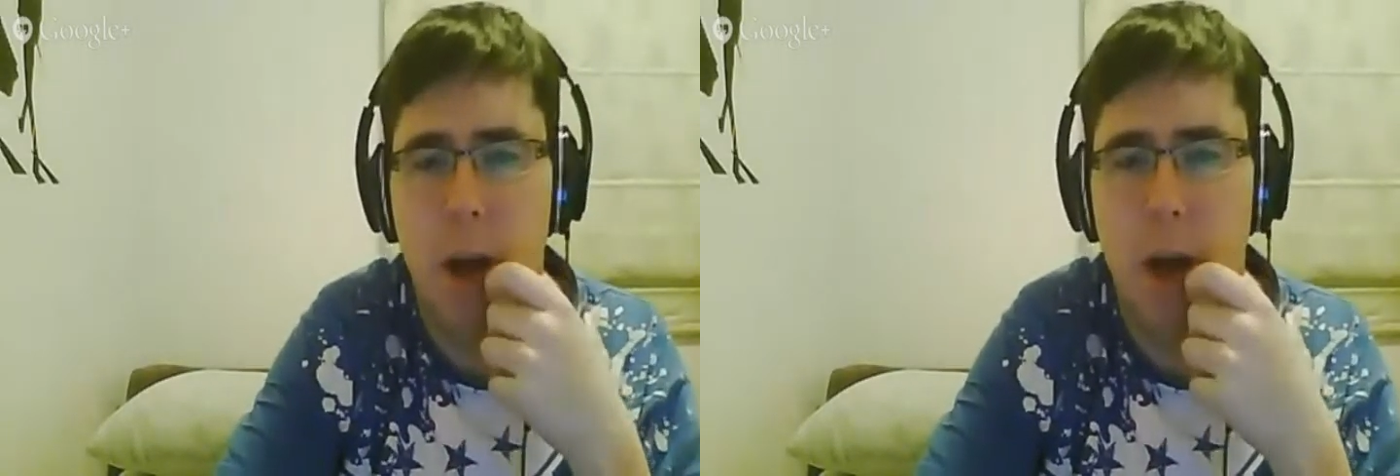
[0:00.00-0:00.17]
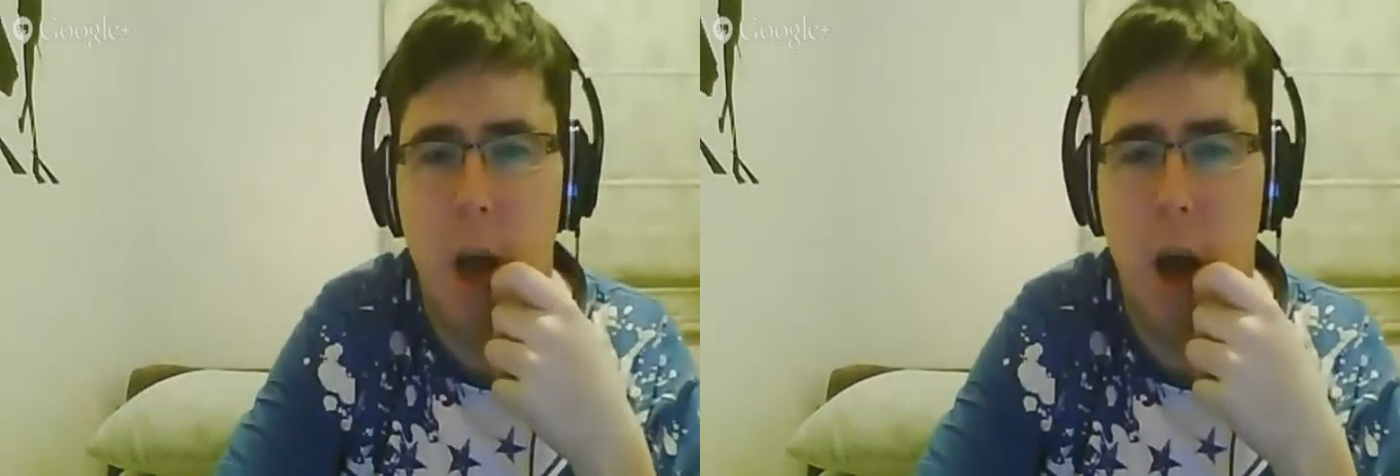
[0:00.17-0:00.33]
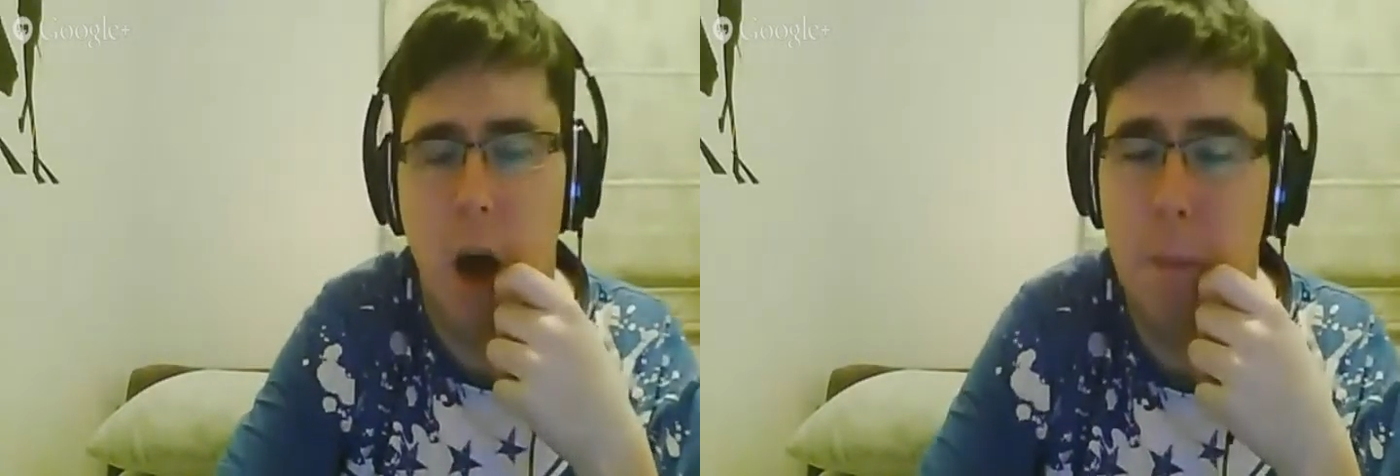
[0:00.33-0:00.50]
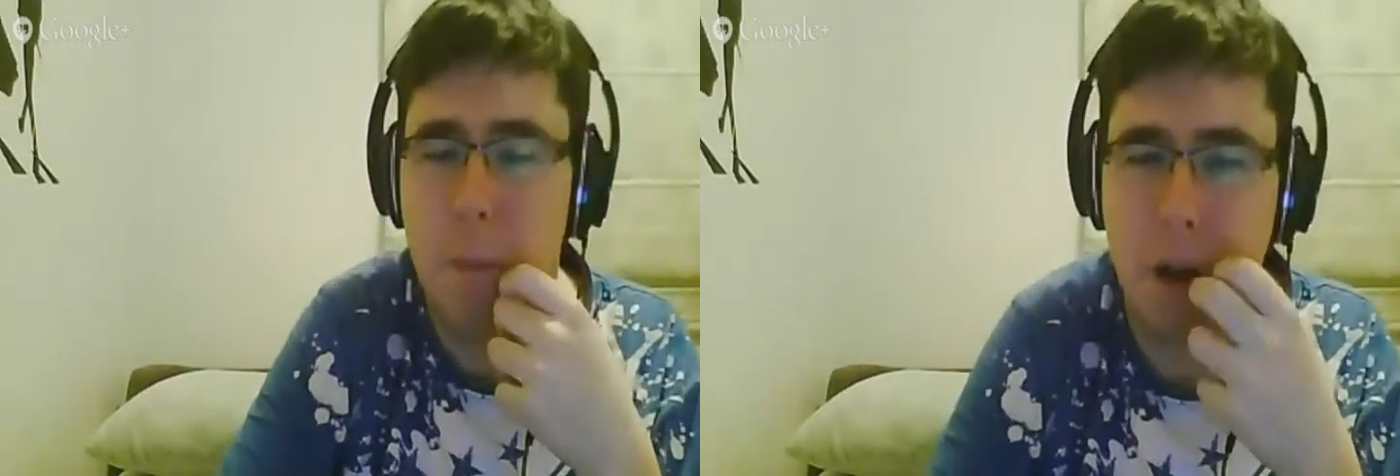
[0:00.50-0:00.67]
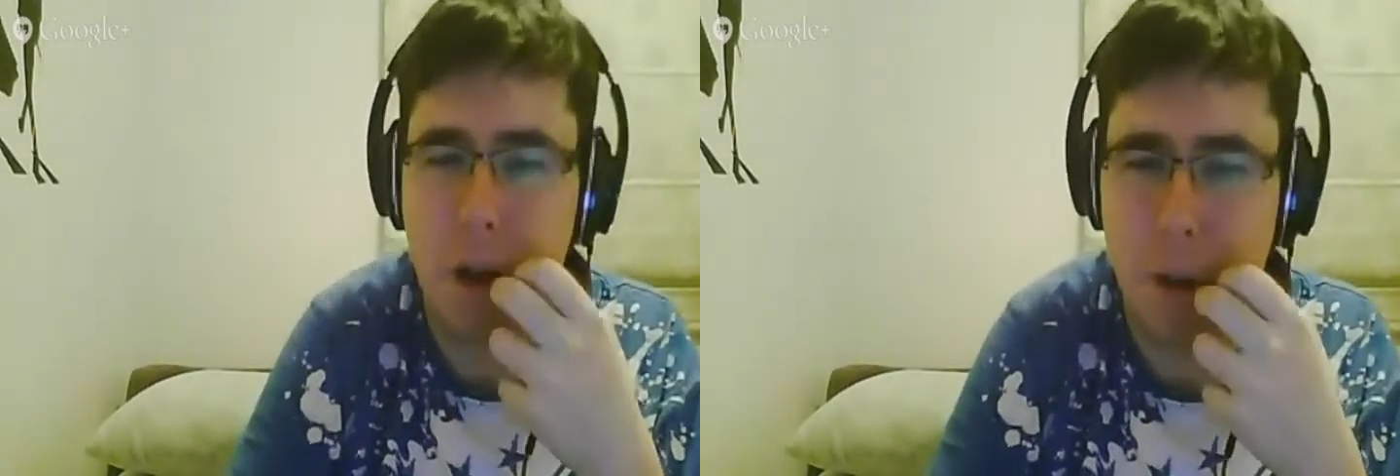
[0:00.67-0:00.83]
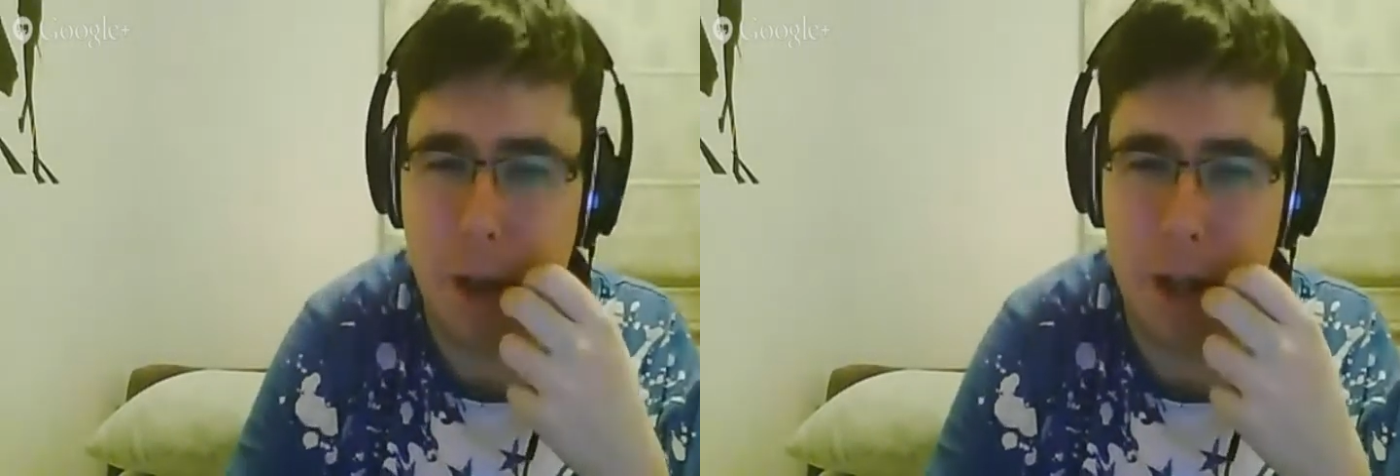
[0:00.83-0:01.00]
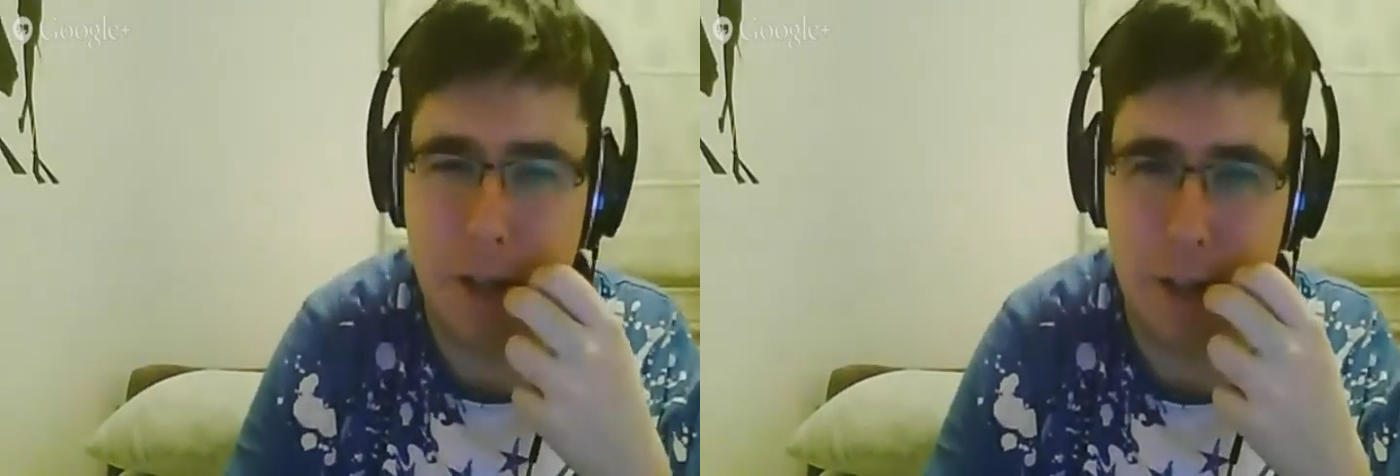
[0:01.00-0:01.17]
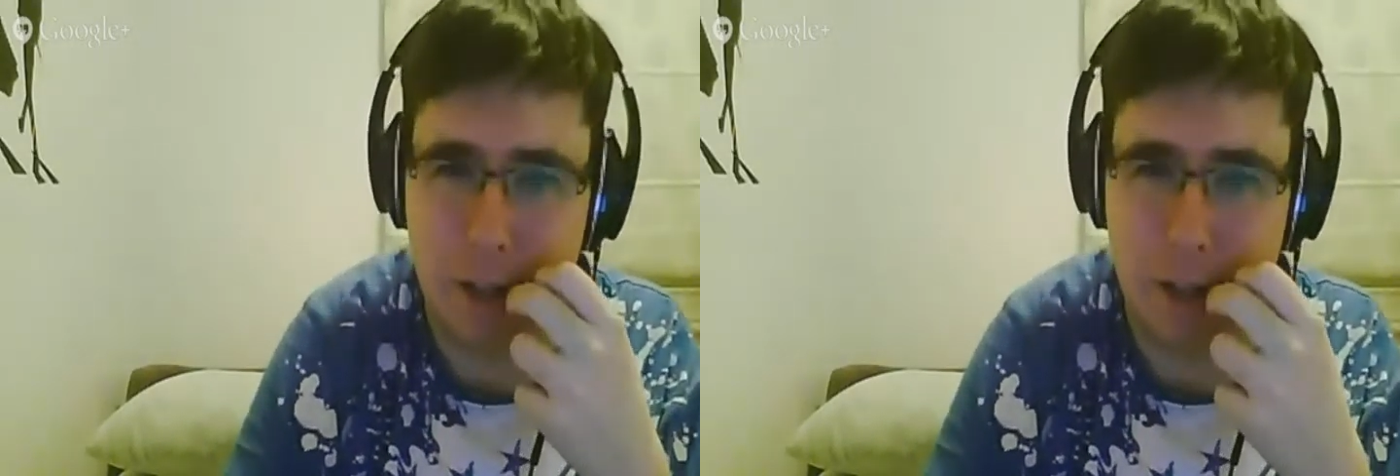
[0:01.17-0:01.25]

Uh, I'm not going to be able